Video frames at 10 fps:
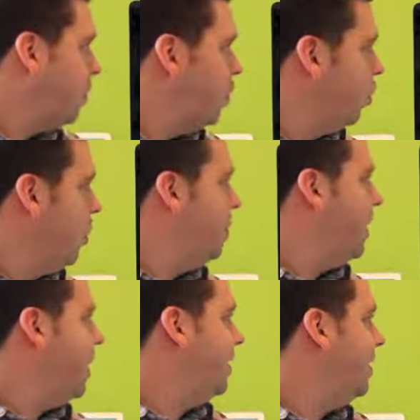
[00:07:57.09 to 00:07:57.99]
So you might
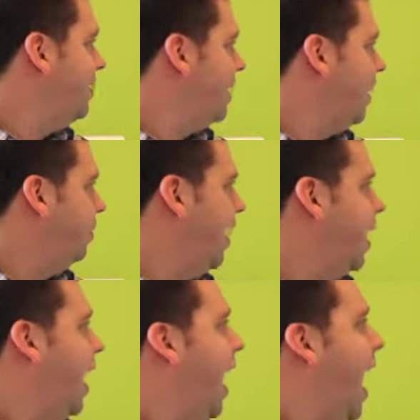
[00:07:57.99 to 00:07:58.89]
be asking yourself
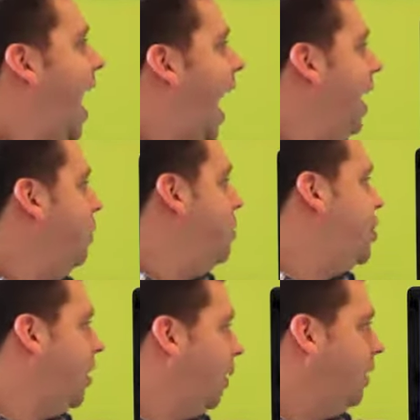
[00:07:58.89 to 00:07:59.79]
then, how do we
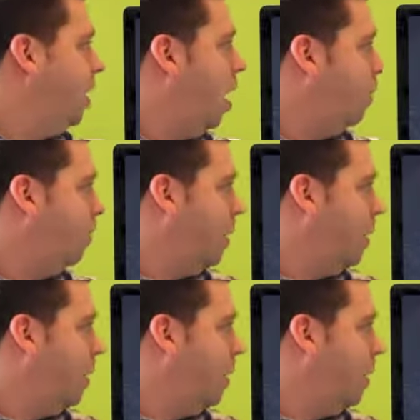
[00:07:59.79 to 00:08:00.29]
generate top of